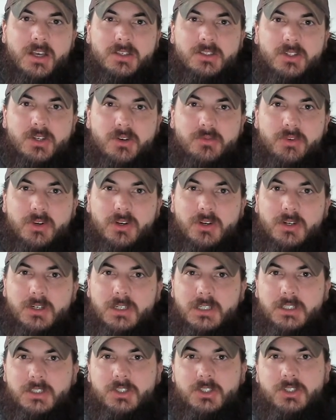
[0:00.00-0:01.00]
So if you're
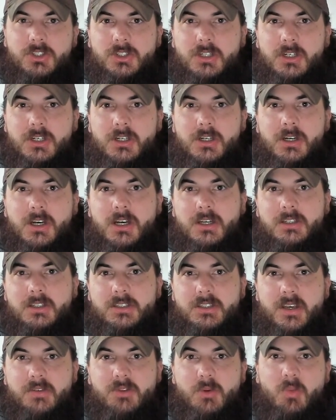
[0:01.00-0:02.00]
unsure,
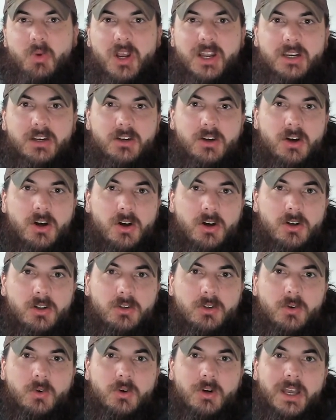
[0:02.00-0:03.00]
just give the brand a
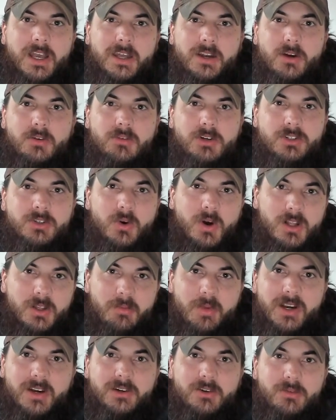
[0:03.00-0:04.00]
call or head over to All
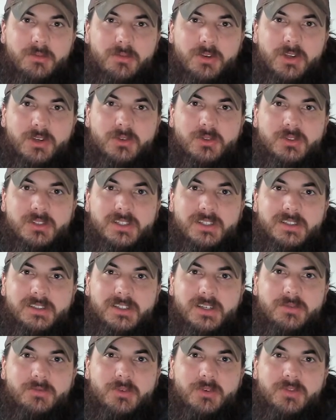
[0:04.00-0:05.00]
American Reviews
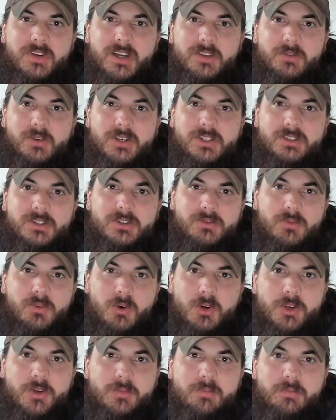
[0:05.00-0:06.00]
and see if we've done the research
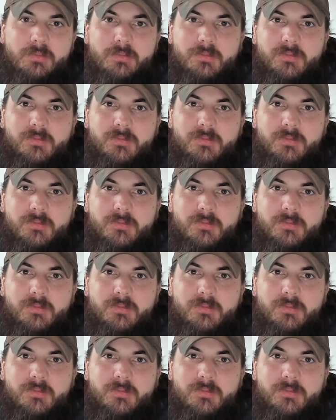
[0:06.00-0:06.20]
for you.